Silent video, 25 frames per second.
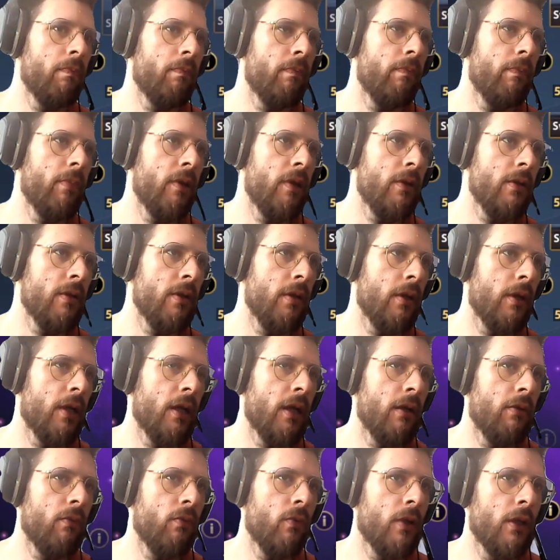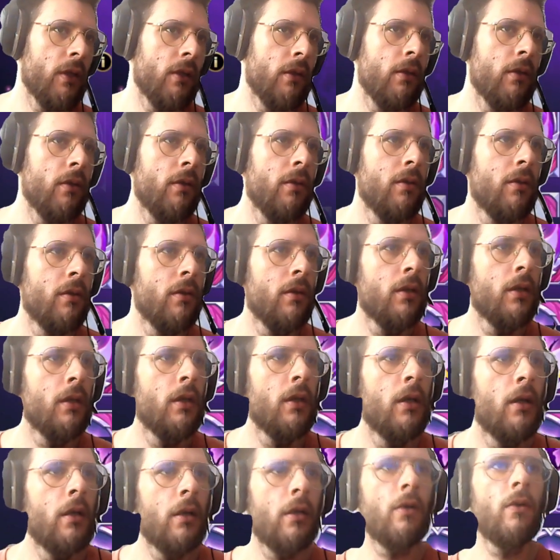piercing rate one,
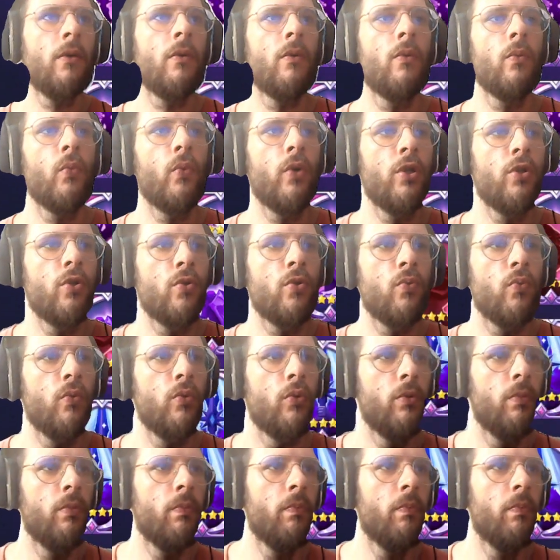which would